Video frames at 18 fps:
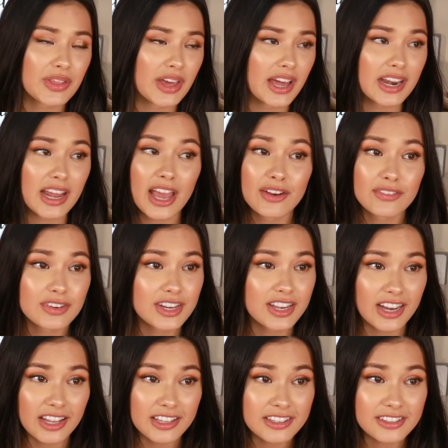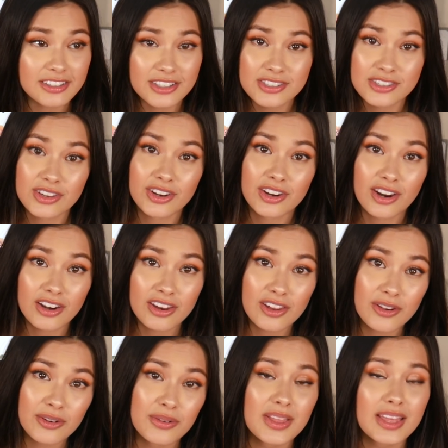that every color looks good on
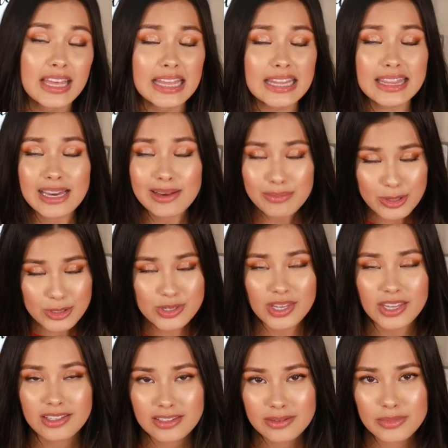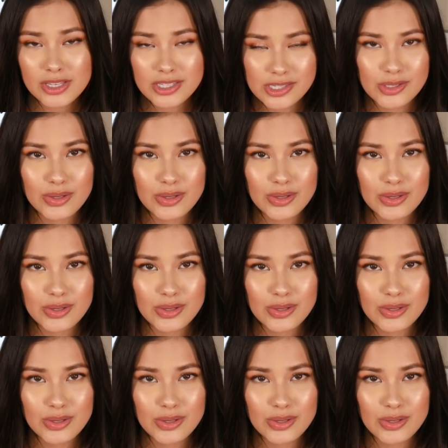you, that most likely means